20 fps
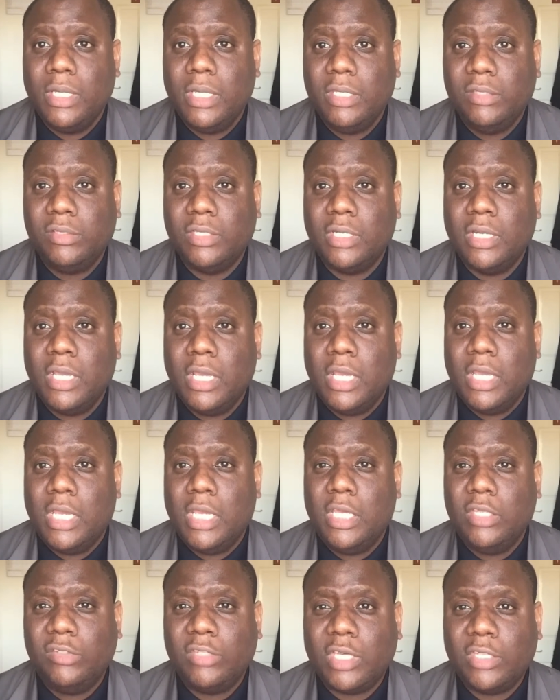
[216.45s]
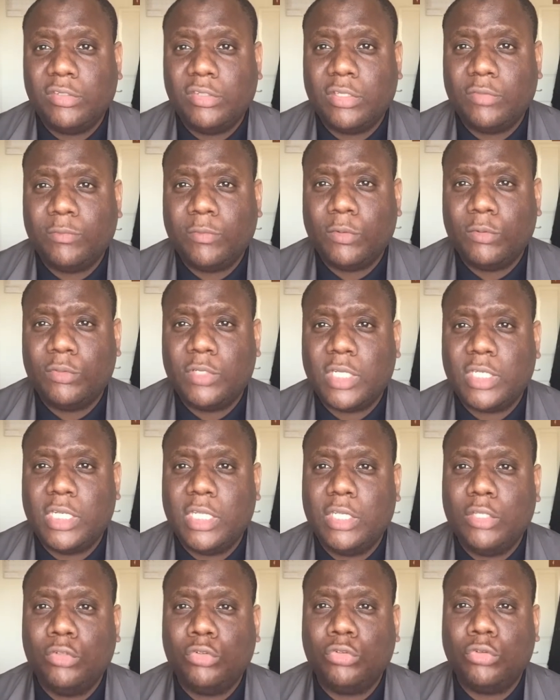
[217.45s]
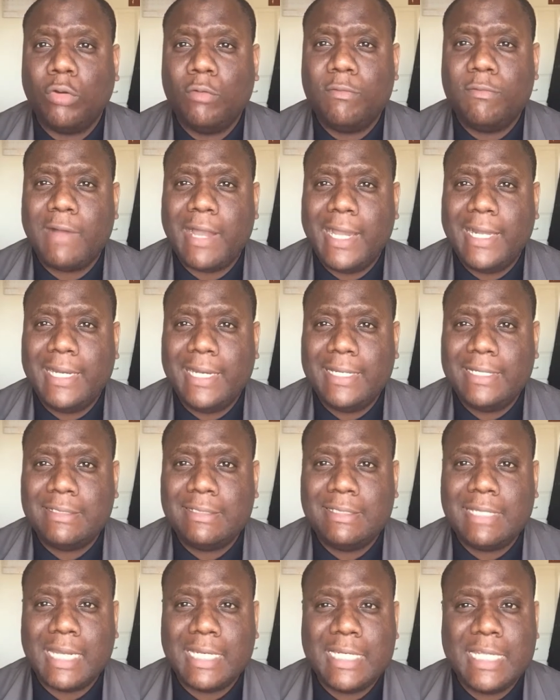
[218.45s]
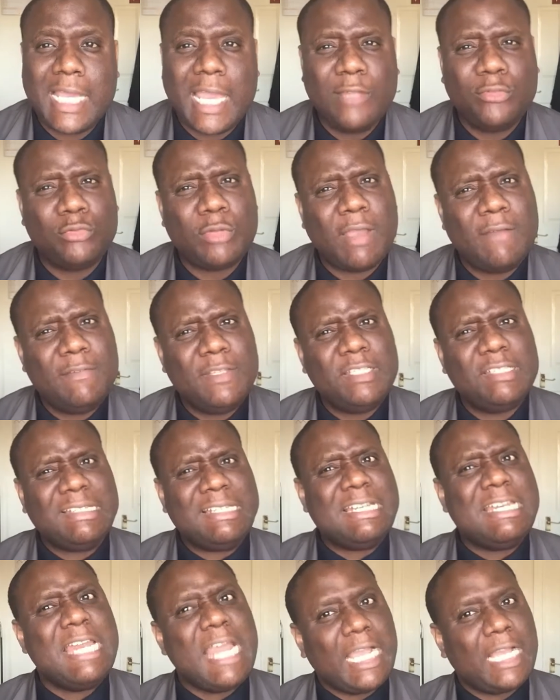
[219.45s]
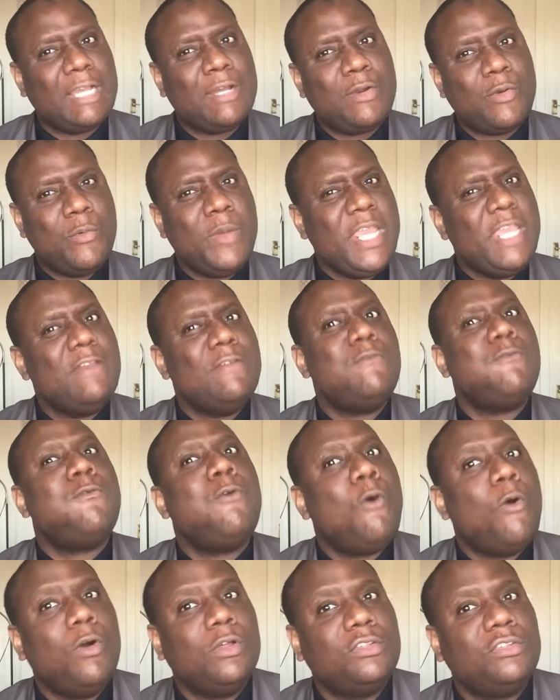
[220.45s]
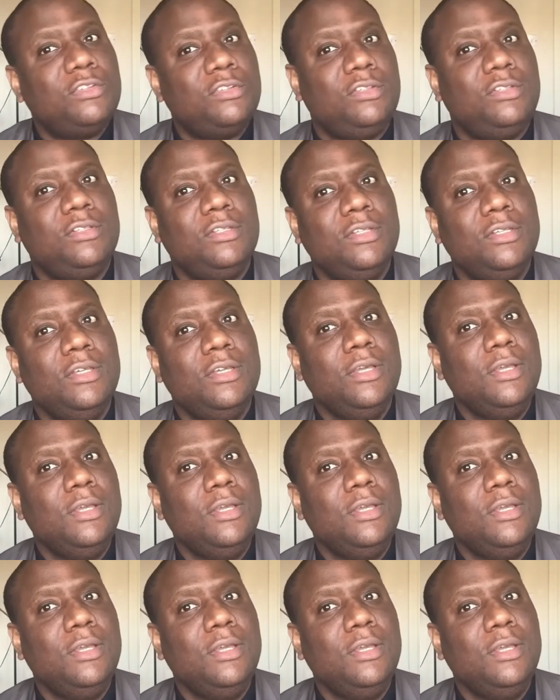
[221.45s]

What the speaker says: He said his saxophone technique is so violent that he has to have his neck reinforced.